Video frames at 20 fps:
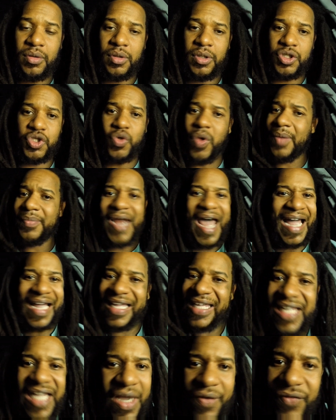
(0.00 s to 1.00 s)
So I'm
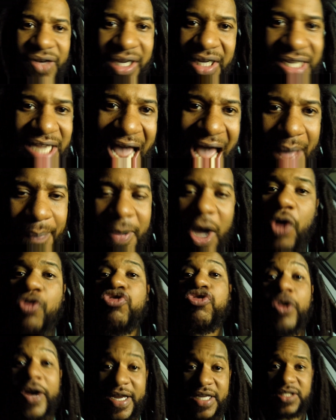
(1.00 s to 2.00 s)
not giving a cop a
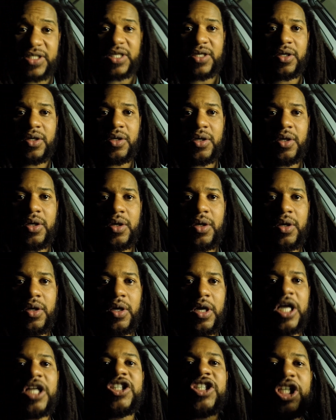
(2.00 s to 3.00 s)
reason
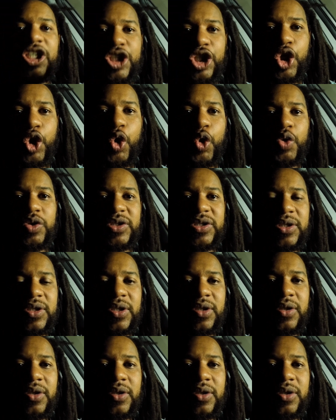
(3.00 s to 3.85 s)
to use